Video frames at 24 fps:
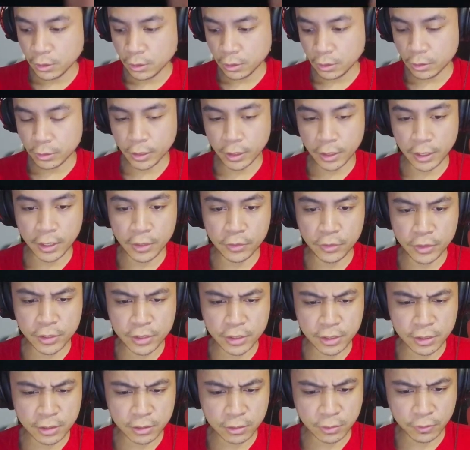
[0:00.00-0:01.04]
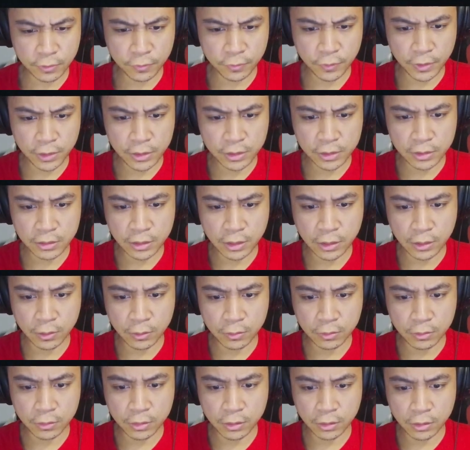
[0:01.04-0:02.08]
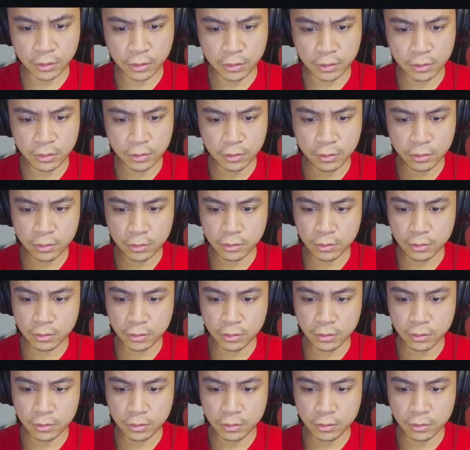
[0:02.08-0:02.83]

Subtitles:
Okay, and this is a face down card.